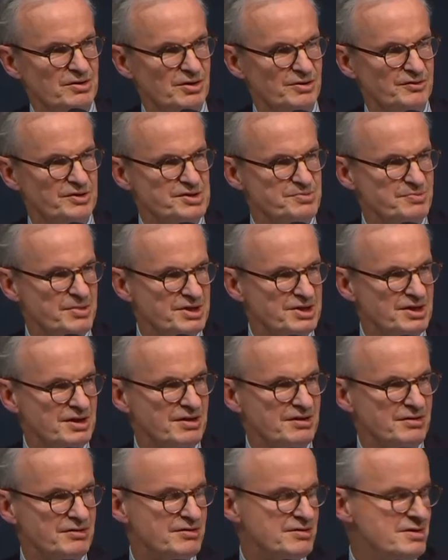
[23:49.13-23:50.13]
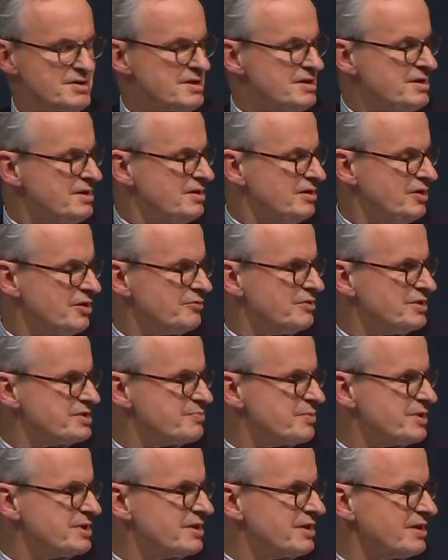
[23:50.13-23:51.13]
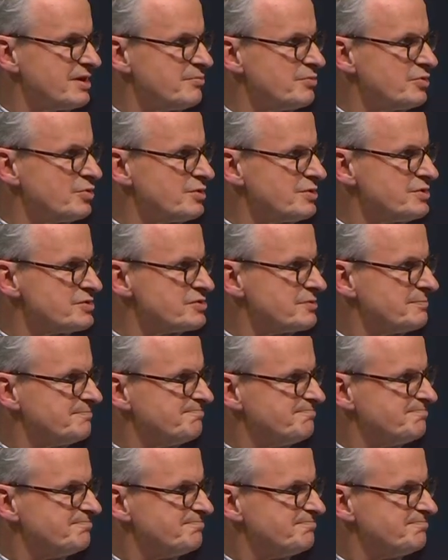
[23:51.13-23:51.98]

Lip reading: of this particular importance.